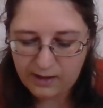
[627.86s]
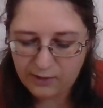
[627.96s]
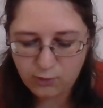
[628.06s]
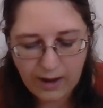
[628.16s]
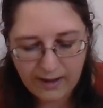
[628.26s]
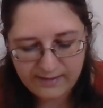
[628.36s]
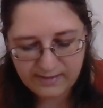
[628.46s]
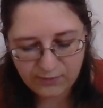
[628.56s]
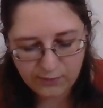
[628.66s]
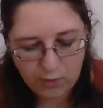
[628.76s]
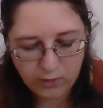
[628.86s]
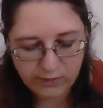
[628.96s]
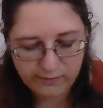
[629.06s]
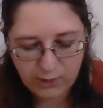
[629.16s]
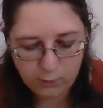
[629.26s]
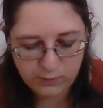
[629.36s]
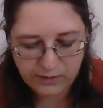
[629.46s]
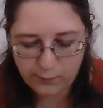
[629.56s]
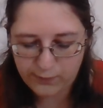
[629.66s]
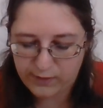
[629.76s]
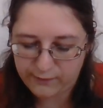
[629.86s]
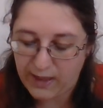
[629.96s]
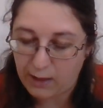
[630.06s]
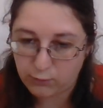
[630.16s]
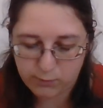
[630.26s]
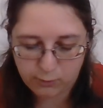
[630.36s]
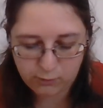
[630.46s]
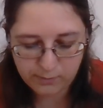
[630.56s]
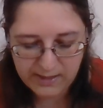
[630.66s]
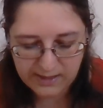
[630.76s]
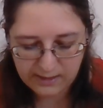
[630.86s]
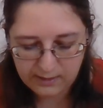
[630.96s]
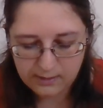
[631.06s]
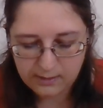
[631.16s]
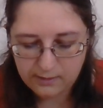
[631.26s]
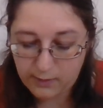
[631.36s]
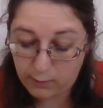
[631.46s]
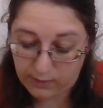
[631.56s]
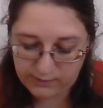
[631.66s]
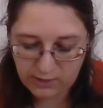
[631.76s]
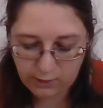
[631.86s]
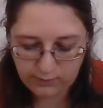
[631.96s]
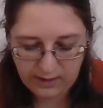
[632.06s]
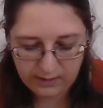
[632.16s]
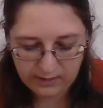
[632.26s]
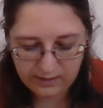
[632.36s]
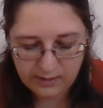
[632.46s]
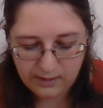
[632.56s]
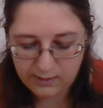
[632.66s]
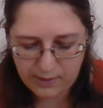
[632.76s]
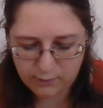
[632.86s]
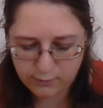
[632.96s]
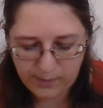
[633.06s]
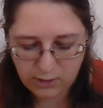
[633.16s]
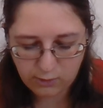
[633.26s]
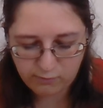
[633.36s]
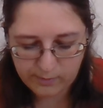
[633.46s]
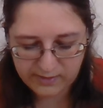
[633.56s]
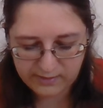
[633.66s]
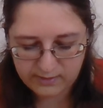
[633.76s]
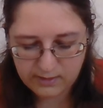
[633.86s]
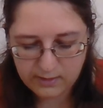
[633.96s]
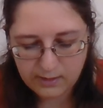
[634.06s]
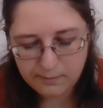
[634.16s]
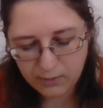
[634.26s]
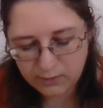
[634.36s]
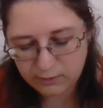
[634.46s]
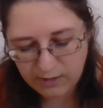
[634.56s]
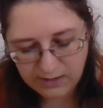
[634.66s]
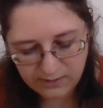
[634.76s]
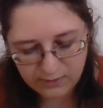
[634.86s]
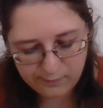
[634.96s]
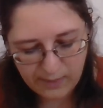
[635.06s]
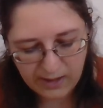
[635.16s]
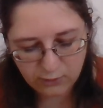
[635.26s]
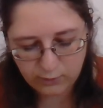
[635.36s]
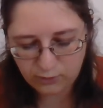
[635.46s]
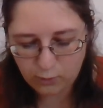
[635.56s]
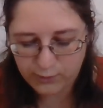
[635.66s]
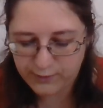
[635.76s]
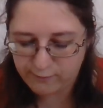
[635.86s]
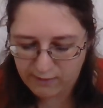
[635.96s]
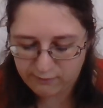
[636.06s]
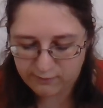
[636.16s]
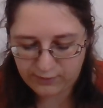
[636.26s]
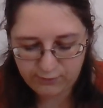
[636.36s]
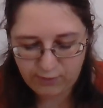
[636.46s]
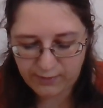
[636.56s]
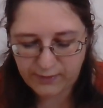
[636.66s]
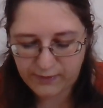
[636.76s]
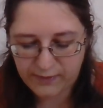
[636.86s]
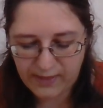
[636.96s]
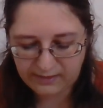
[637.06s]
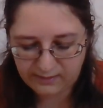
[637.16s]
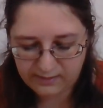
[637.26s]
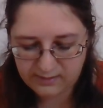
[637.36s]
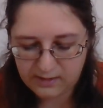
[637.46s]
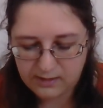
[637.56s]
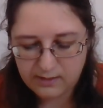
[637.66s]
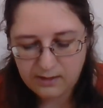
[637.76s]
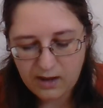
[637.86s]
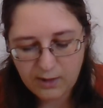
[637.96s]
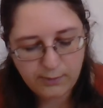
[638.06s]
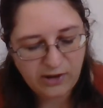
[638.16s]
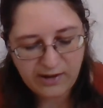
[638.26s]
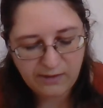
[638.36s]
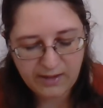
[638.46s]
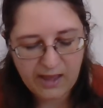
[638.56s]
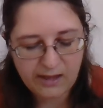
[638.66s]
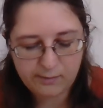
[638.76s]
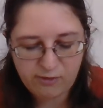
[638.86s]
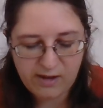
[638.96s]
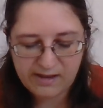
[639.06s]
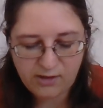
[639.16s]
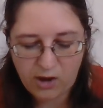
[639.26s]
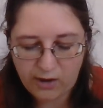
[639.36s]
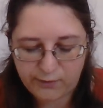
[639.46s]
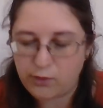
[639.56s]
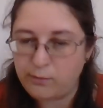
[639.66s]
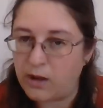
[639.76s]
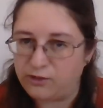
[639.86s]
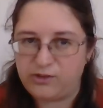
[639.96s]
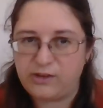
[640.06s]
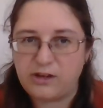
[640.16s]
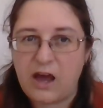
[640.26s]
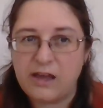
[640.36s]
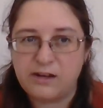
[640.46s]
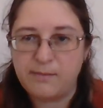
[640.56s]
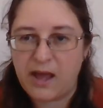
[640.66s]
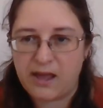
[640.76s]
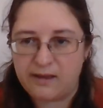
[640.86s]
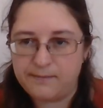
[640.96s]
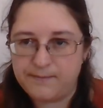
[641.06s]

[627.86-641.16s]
and your high sense of honour in holding yourself accountable to me, though under no tie, and bound by no promise, mark a greatness of mind which calls for reverence rather than thanks, and which I never can praise half so much as that I admire."